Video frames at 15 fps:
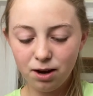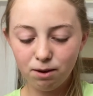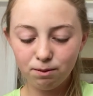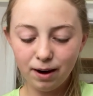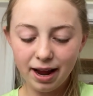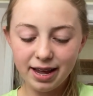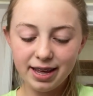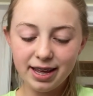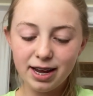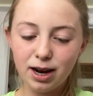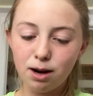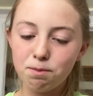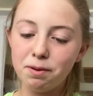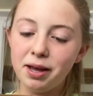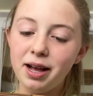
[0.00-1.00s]
Right
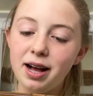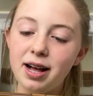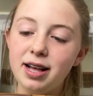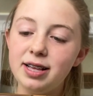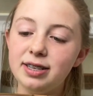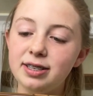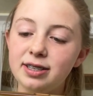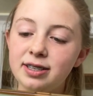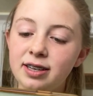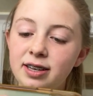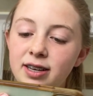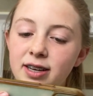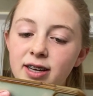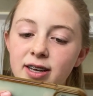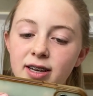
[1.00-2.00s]
here, because
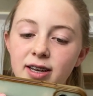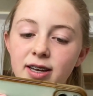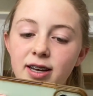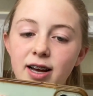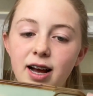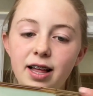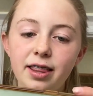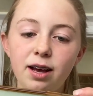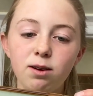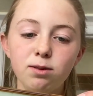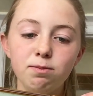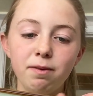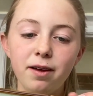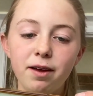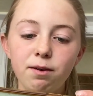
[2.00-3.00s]

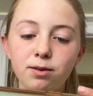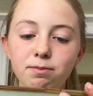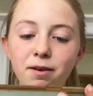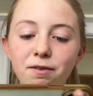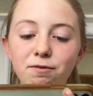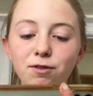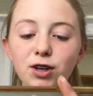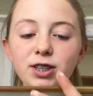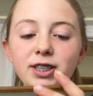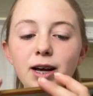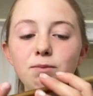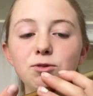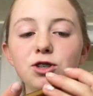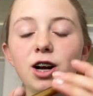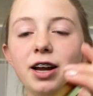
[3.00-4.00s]
it was my first
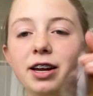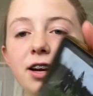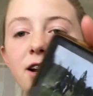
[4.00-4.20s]
time trying